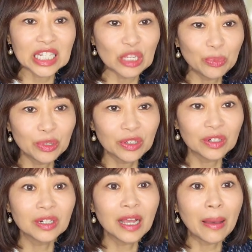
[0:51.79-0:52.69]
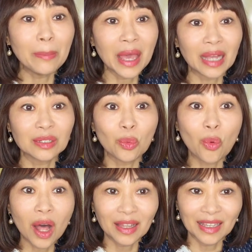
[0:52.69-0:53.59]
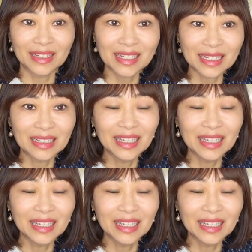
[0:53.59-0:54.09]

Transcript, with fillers: zipper compact wallet.